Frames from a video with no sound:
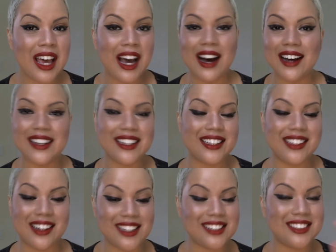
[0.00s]
I
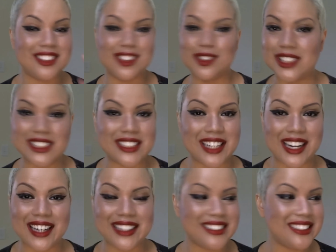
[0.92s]
cannot do it.
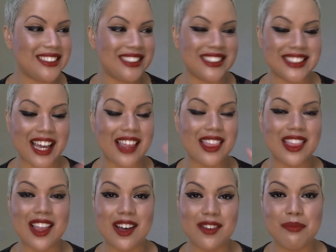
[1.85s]
I
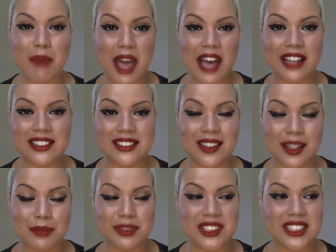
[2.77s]
love matte
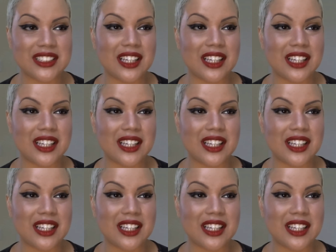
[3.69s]
lipsticks.